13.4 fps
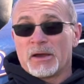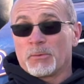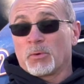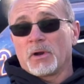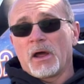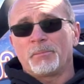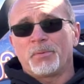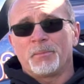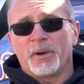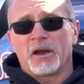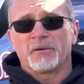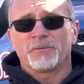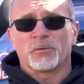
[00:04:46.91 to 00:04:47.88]
that we're not
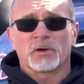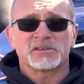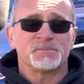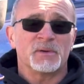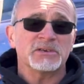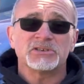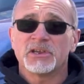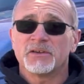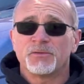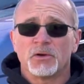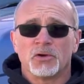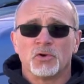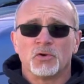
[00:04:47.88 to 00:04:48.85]
prepared for, especially if
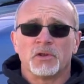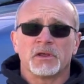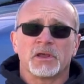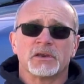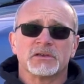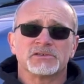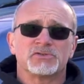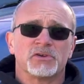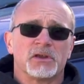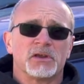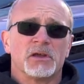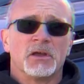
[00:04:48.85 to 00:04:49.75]
you're new to the industry.